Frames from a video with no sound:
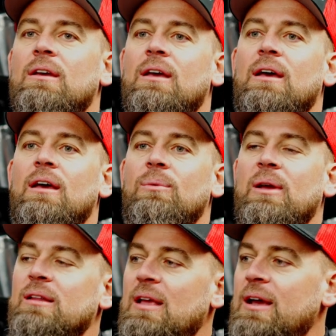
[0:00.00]
and we
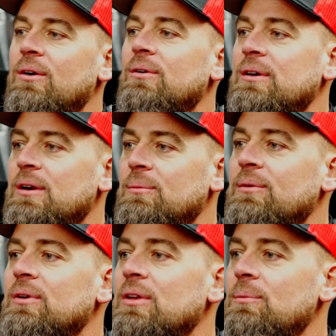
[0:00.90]
got that going and it
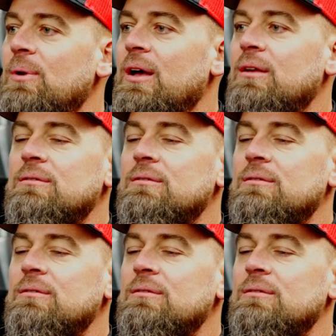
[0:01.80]
went really well.